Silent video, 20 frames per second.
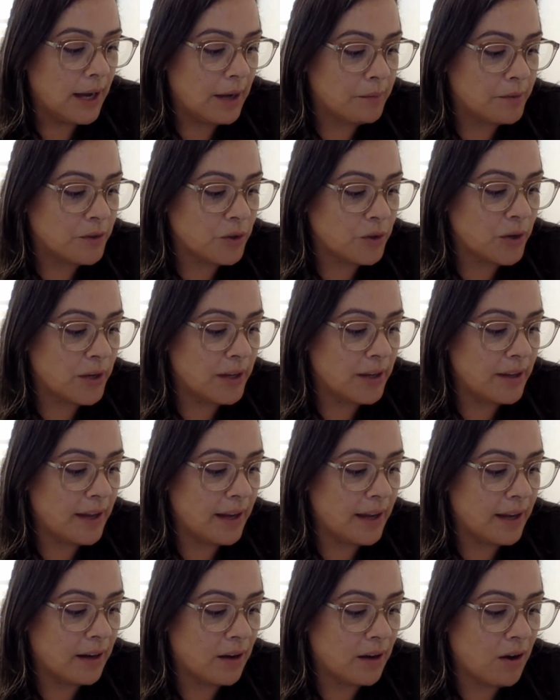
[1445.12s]
So in
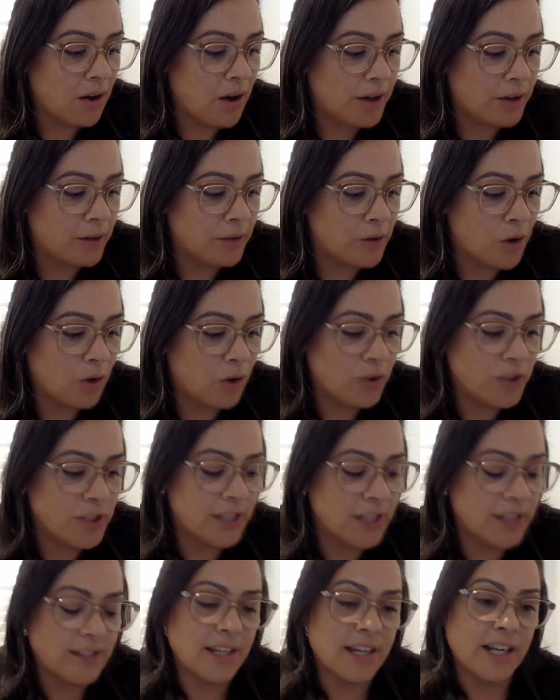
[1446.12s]
that kind of
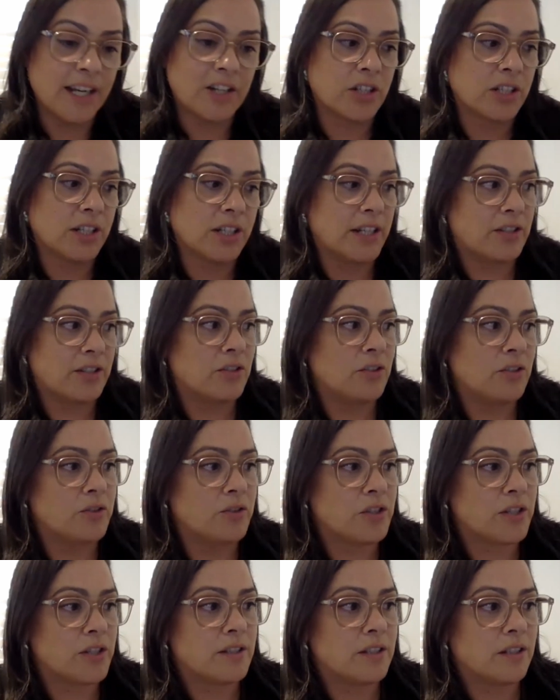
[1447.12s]
context, and actually it's not
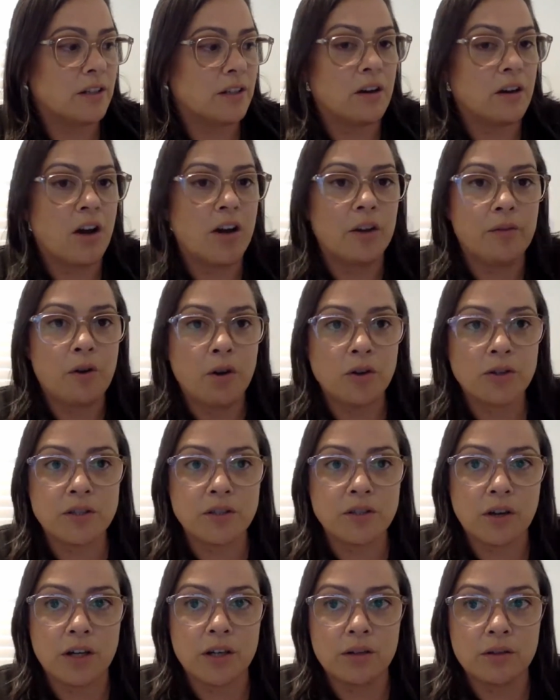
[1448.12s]
just a kind of
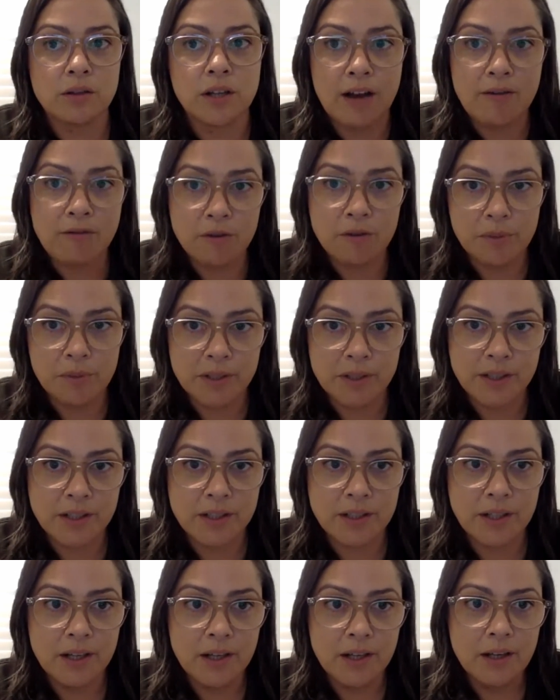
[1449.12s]
hostile government,
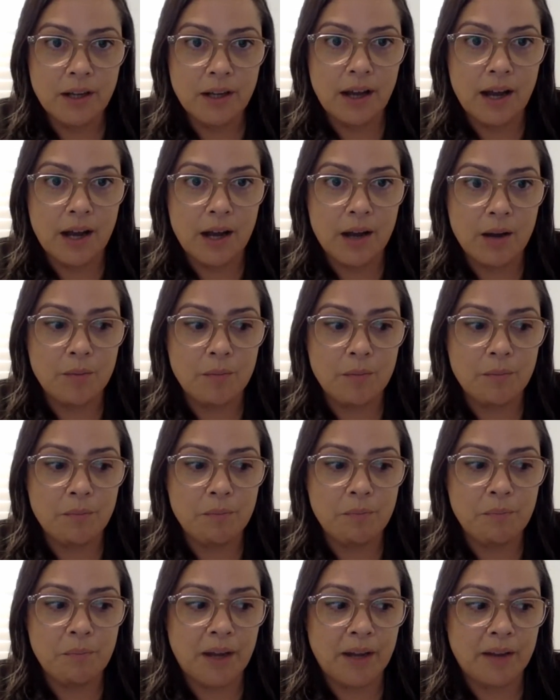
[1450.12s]

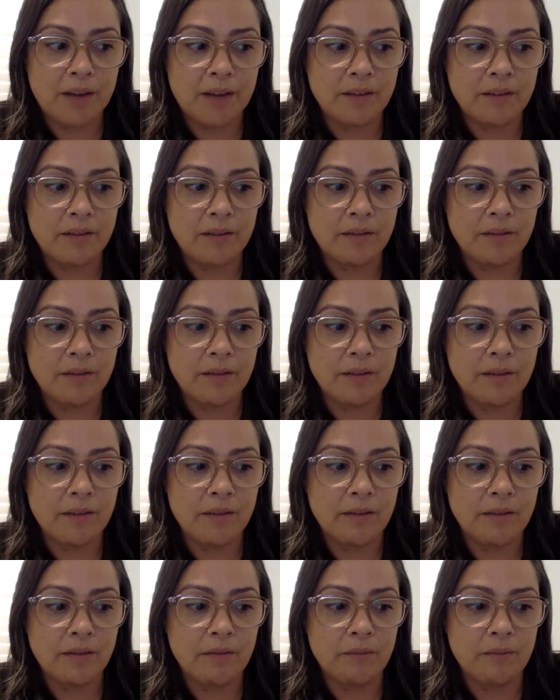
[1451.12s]
but
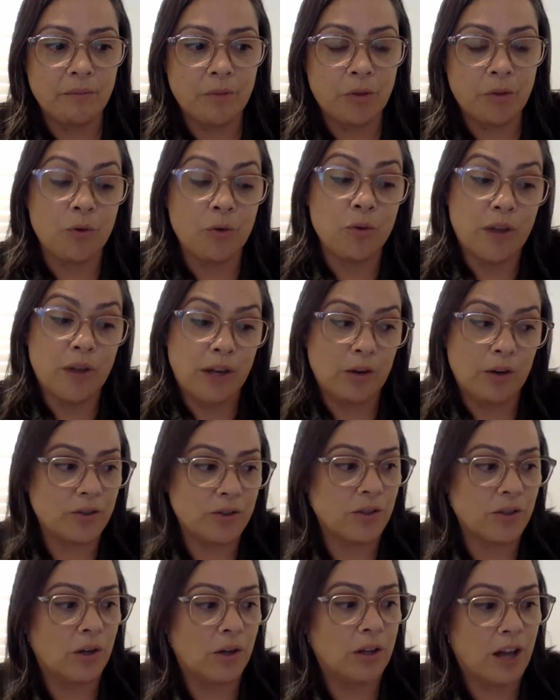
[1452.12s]
through that
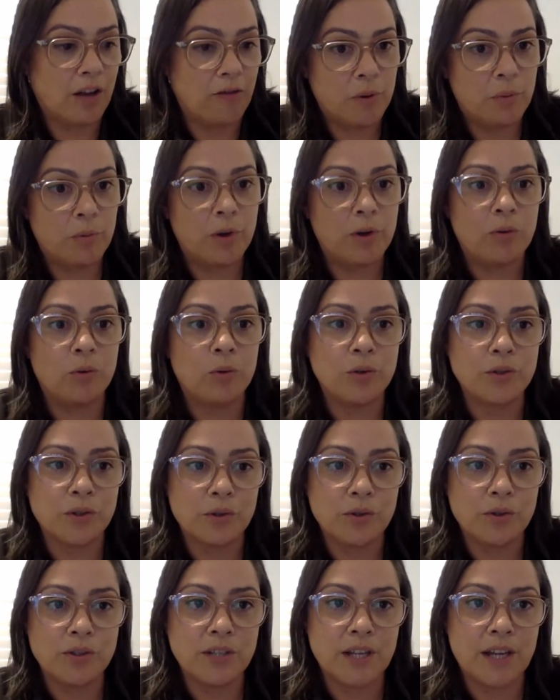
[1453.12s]
hostile government, we're
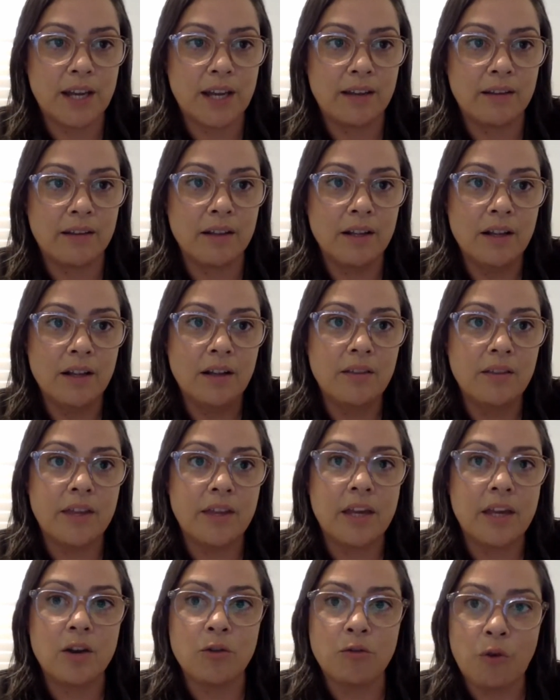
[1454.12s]
also seeing
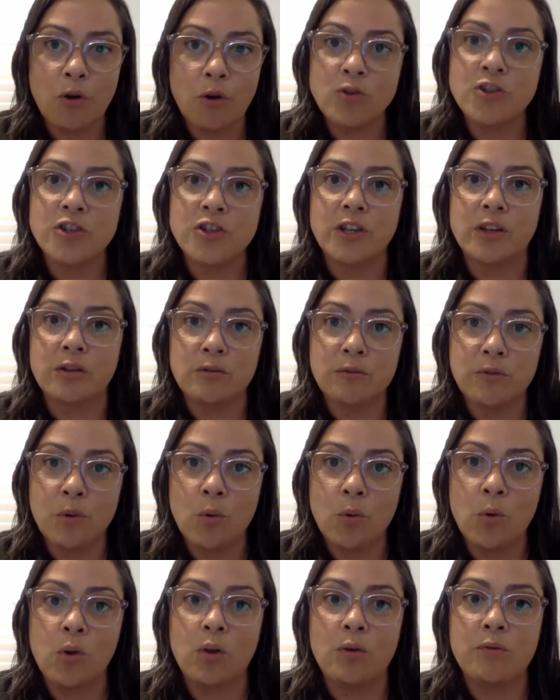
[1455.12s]
the erosion of
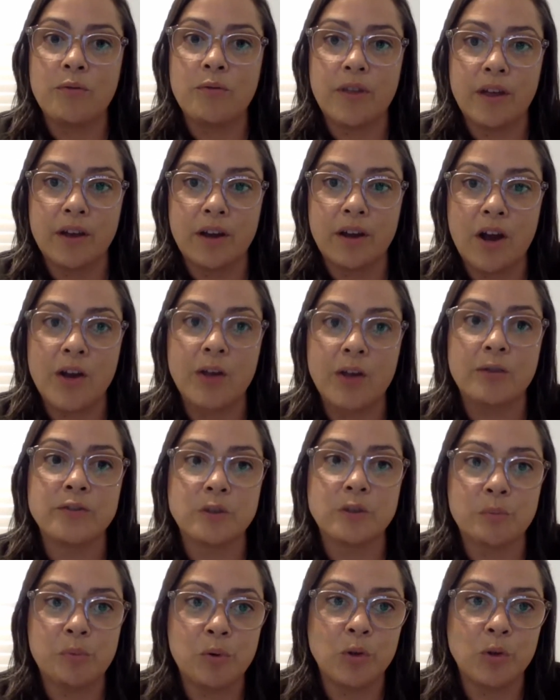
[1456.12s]
all of the kind of
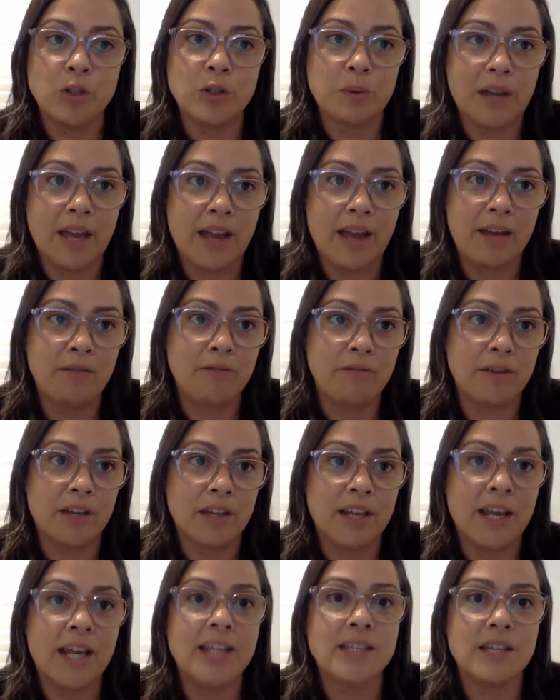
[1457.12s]
supports we have
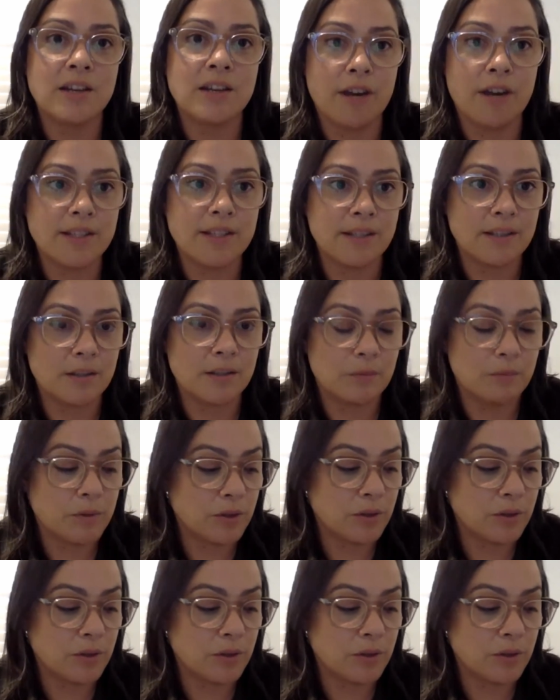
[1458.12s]
in anti-racism.